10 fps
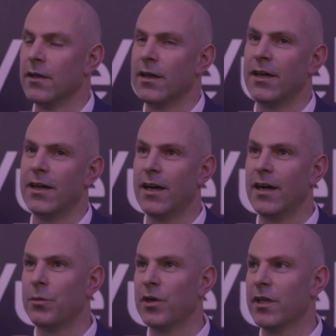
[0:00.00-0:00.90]

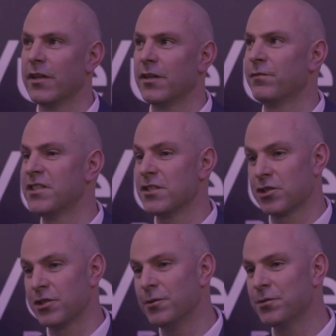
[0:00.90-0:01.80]
I think visit
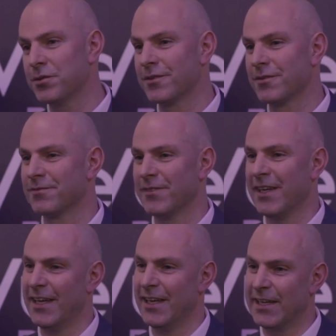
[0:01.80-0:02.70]
schools,
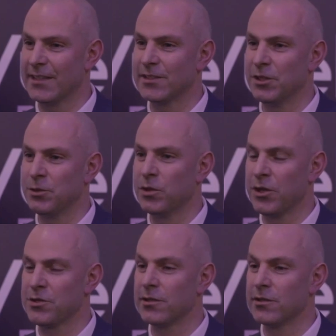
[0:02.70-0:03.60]
get to know what
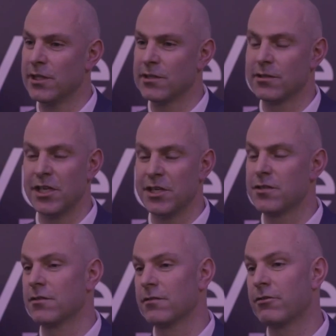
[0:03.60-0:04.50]
goes on in teachers.
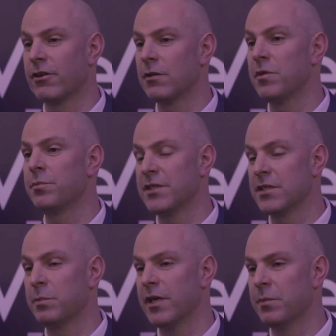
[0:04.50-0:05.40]
Teachers are incredibly
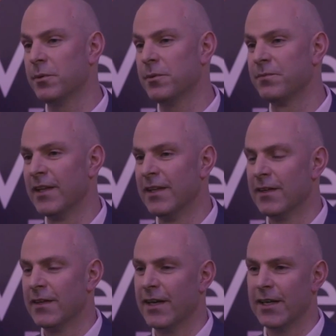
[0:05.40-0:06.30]
busy people.
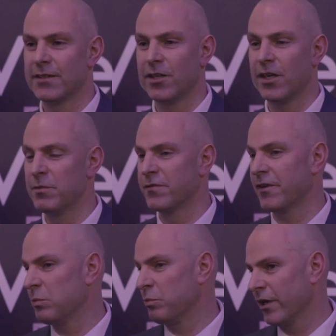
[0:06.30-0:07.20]
Time is
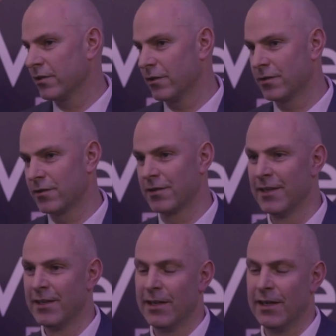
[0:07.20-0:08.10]
very precious.
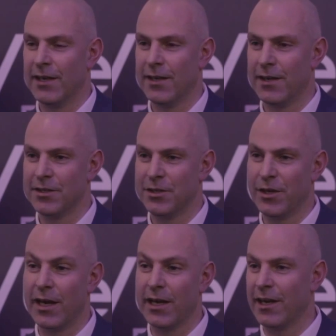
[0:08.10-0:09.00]

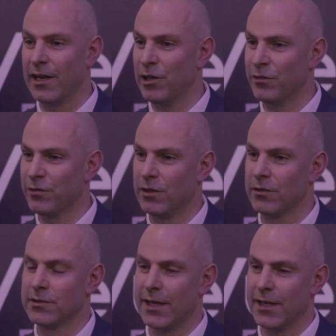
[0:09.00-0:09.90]
I get a lot of
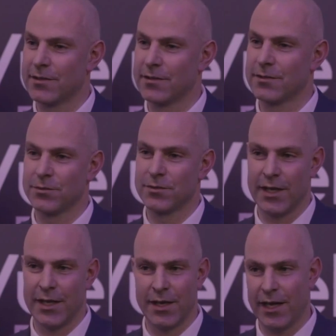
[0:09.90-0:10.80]
contacts
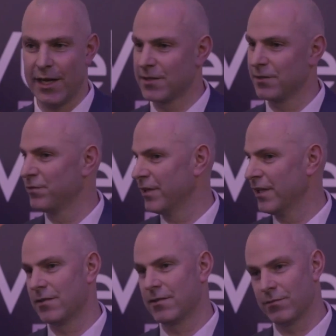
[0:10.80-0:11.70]
asking for
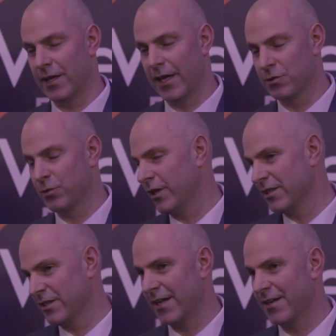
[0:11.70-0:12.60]
this, X, Y, and Z.